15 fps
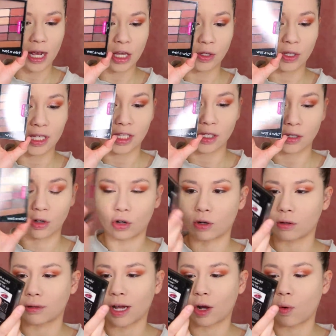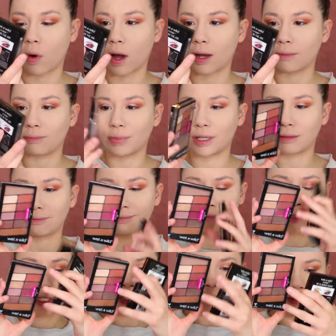I use this, or er, not quad, but
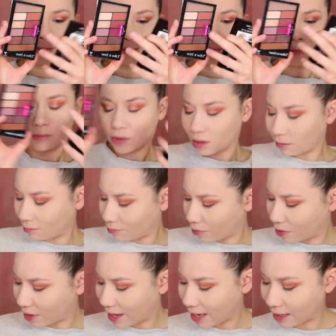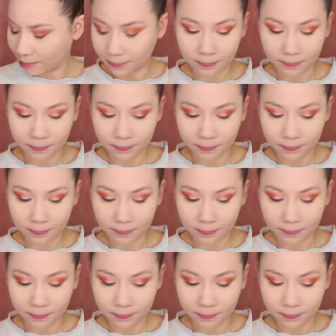thing.